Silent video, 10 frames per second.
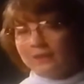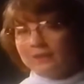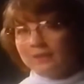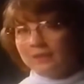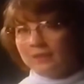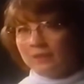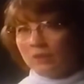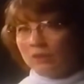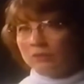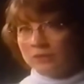And he said
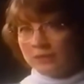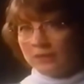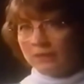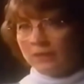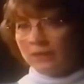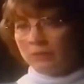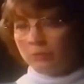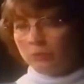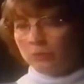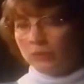that all of a sudden they